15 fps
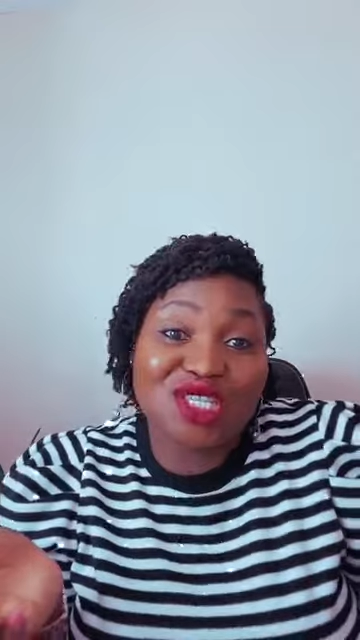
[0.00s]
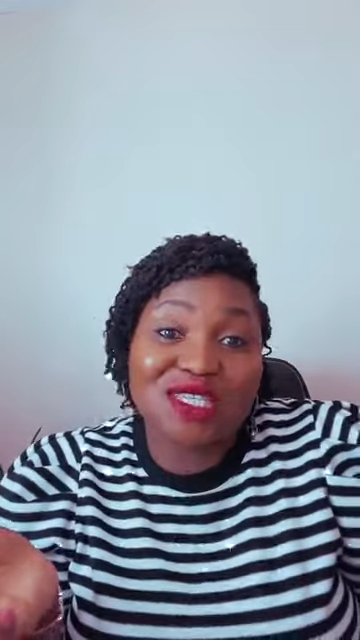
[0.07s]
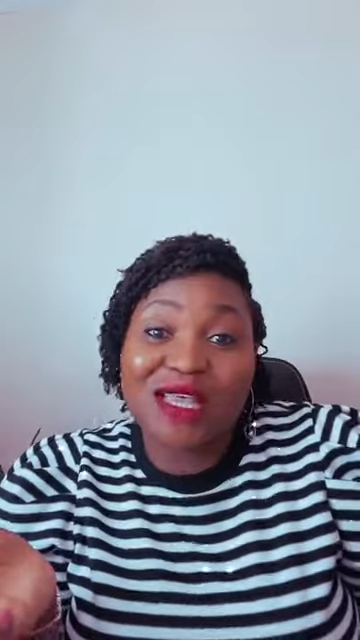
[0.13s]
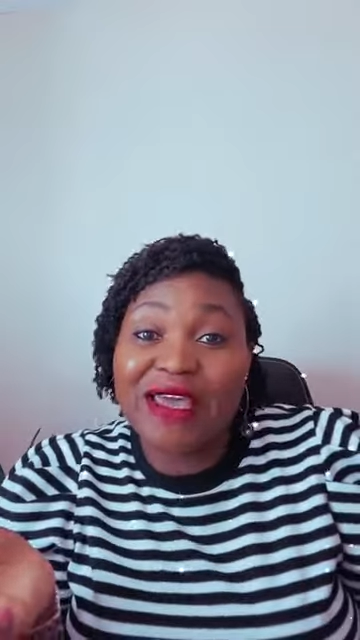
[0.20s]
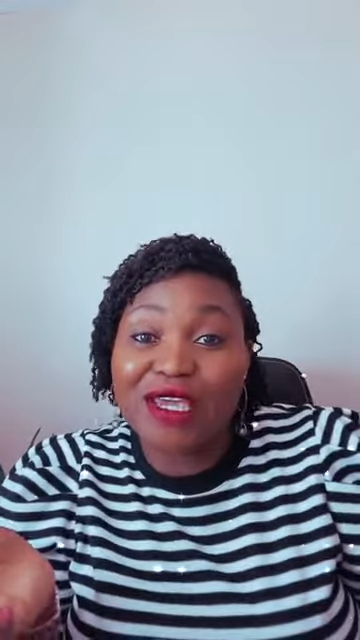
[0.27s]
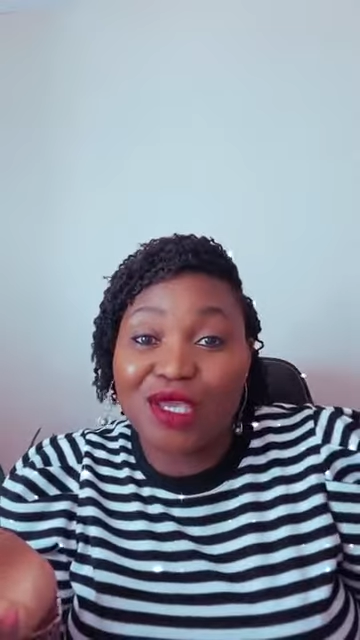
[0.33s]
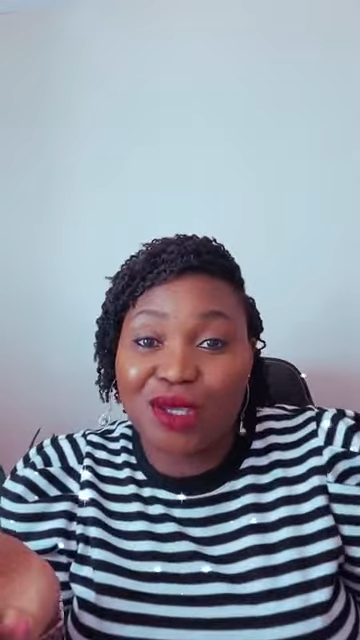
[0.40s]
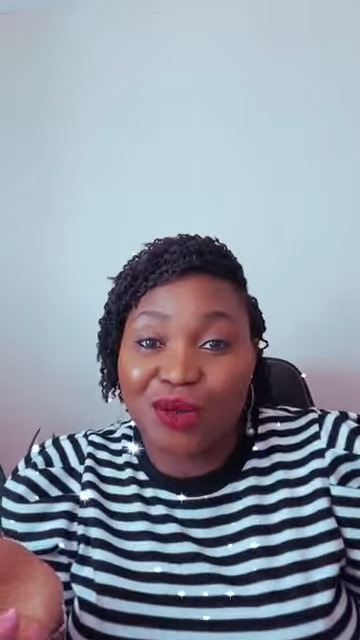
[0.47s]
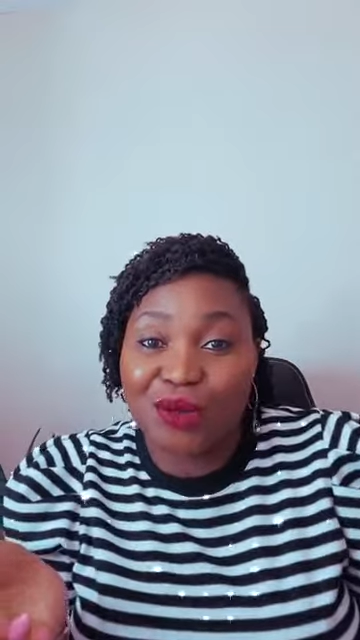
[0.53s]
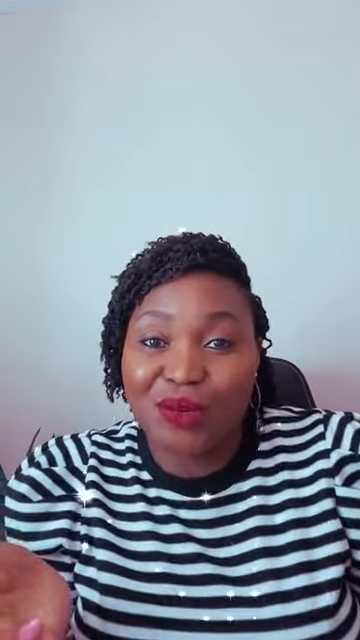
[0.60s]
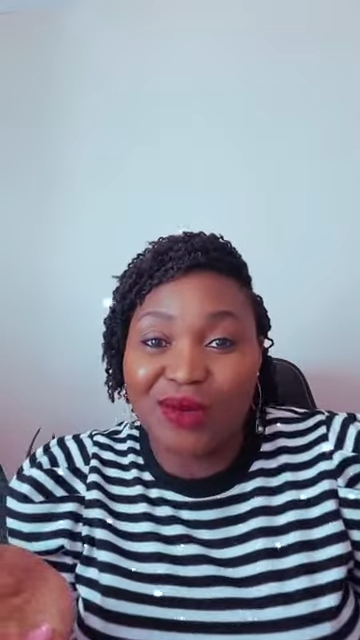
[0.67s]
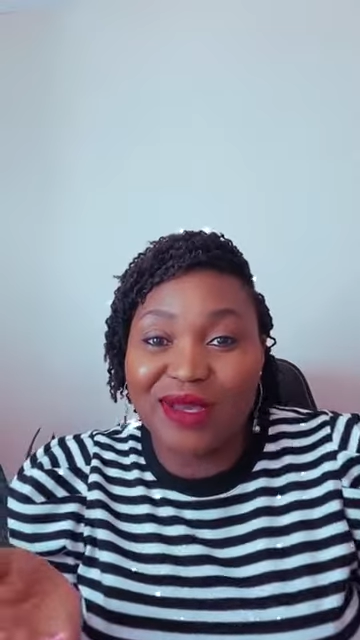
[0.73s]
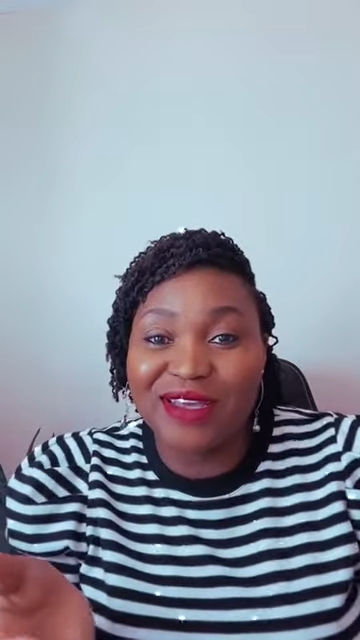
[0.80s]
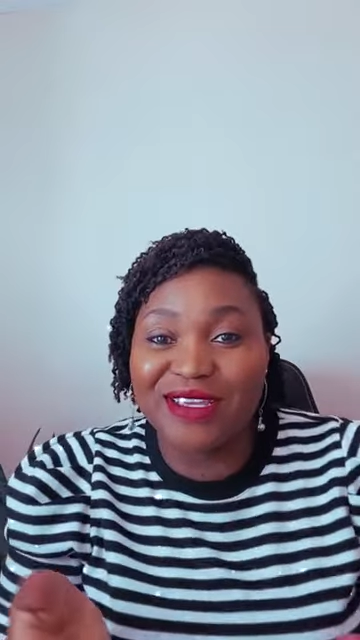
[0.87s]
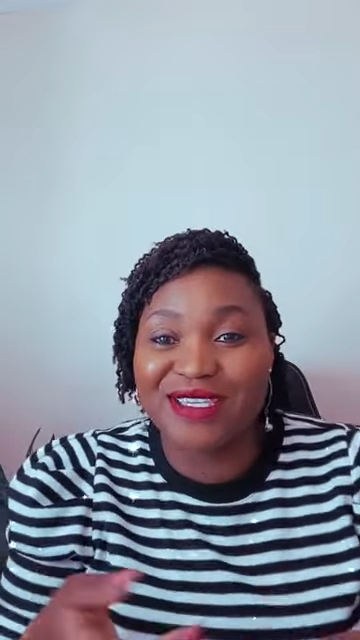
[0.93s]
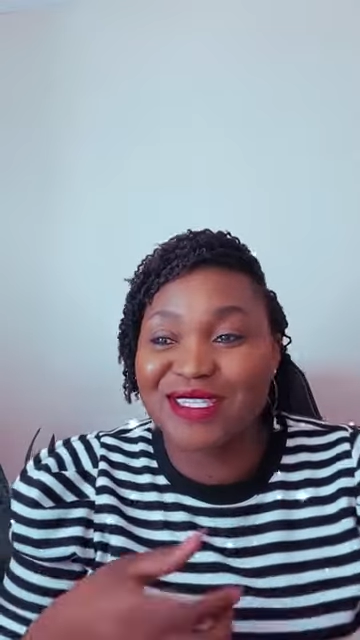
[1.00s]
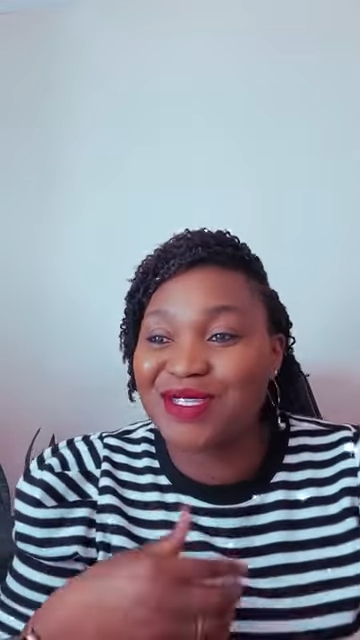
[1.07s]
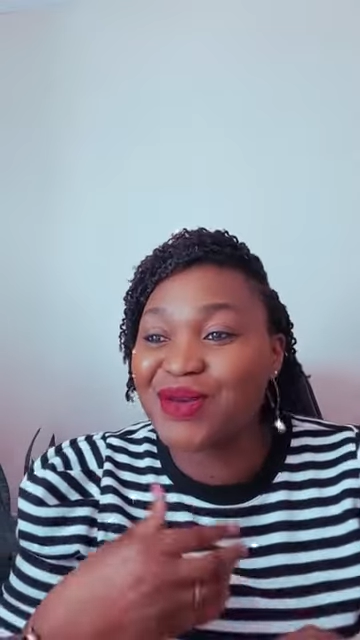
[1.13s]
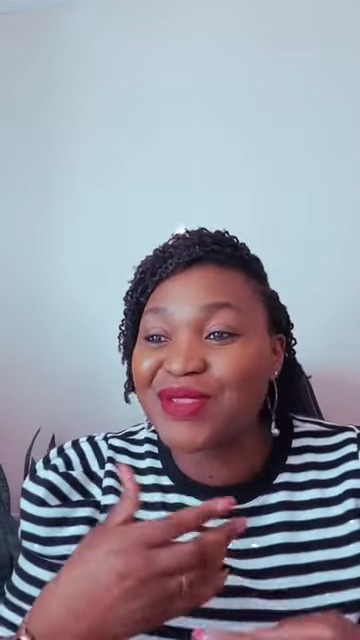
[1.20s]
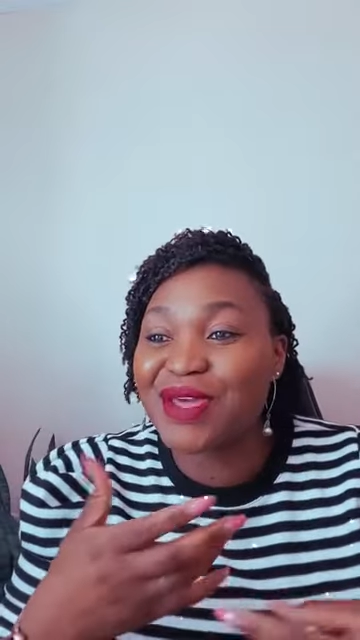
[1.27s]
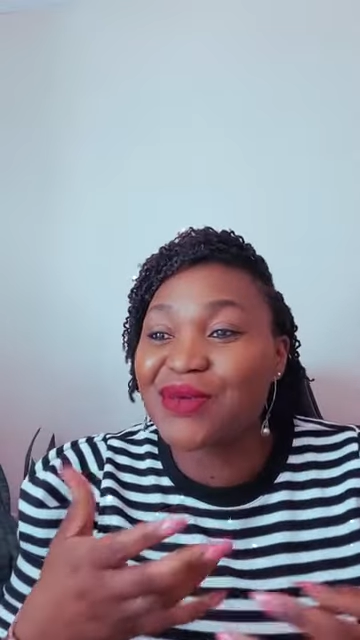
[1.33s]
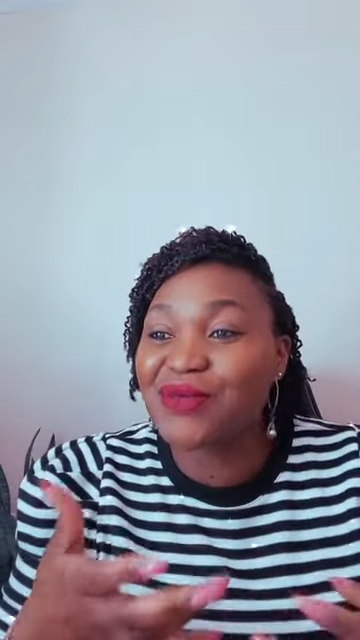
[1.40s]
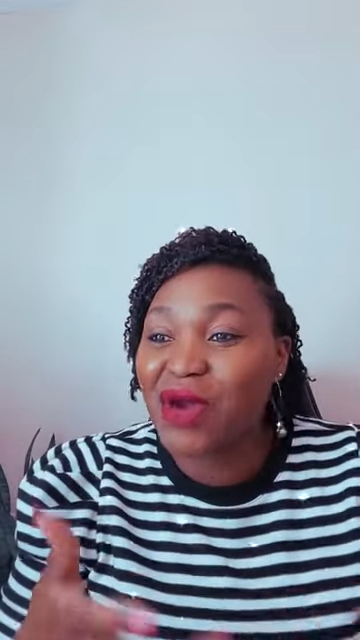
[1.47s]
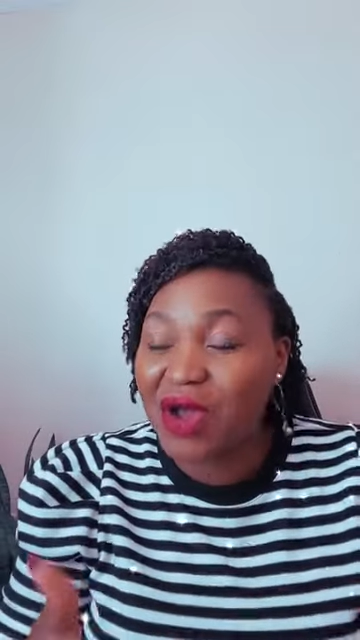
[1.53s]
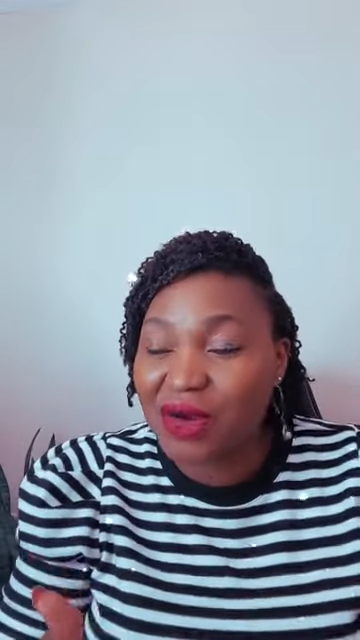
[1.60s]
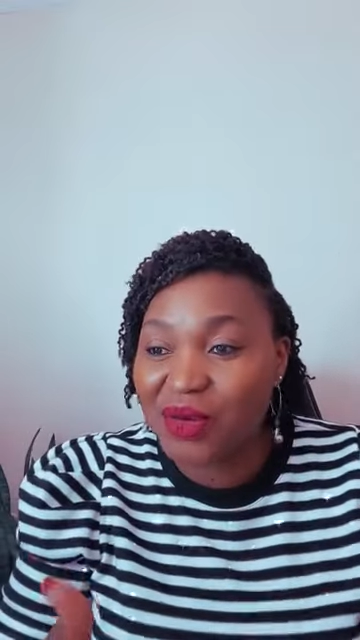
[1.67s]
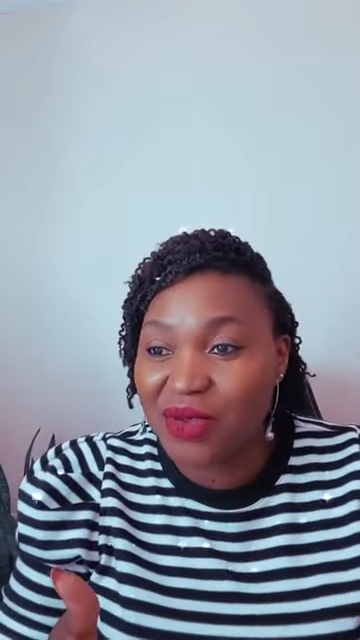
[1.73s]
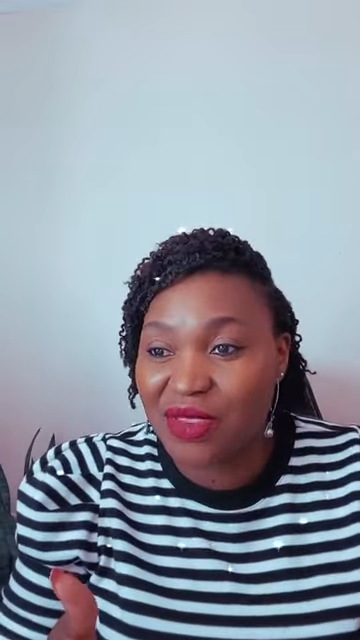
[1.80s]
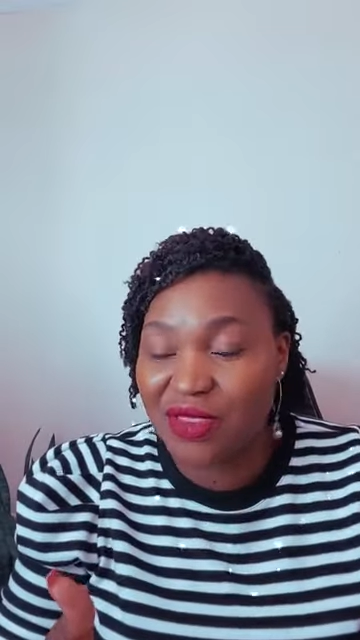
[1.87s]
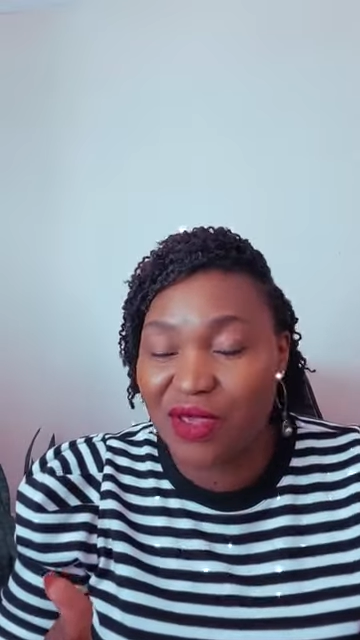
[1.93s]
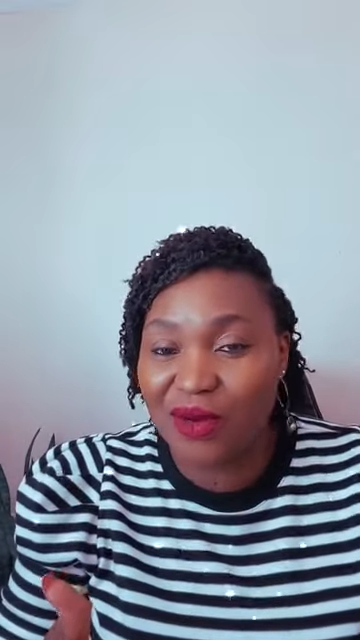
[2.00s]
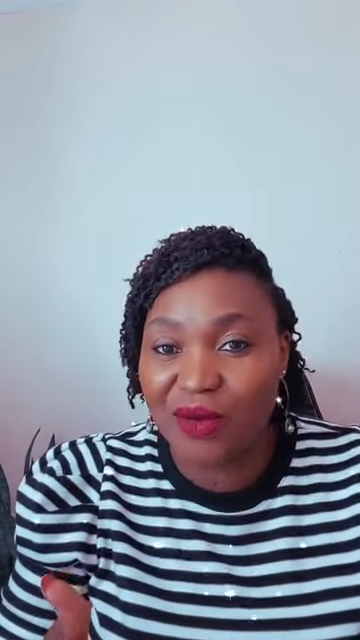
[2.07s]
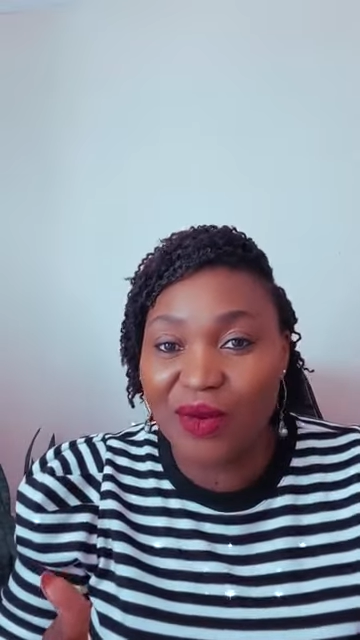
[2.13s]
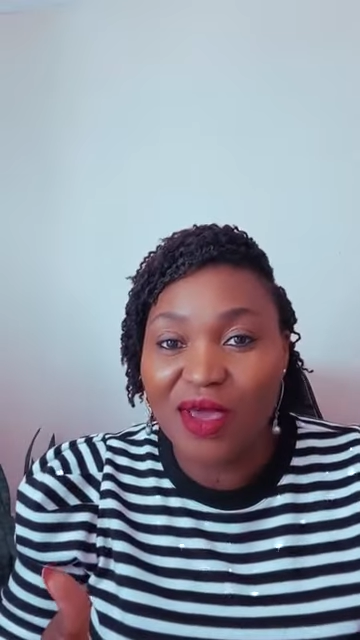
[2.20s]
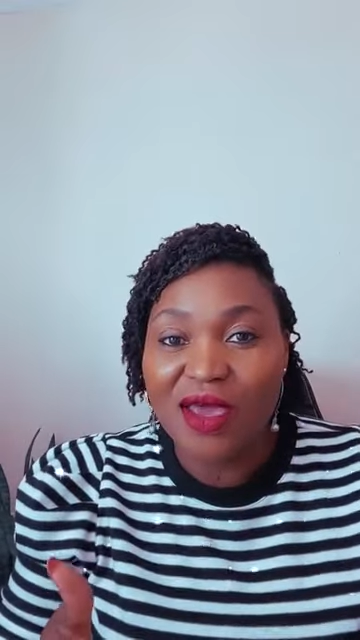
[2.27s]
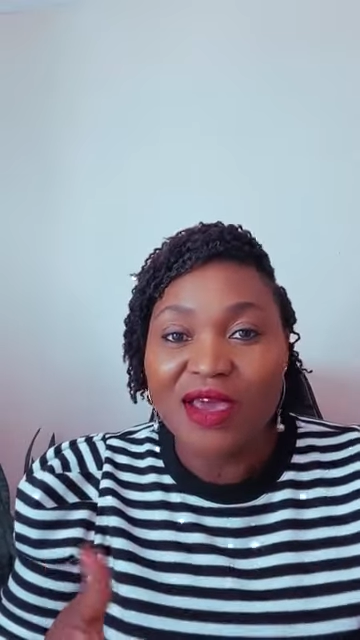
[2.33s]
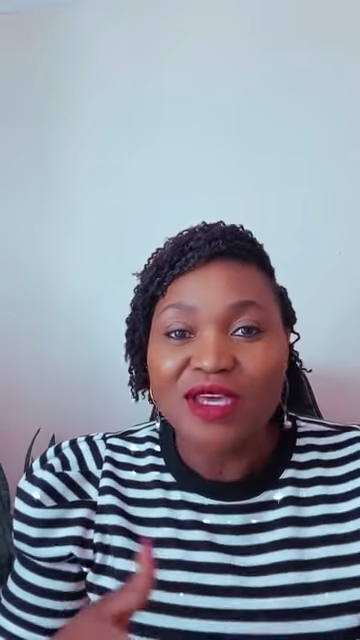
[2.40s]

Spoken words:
just like you. So they rock with you.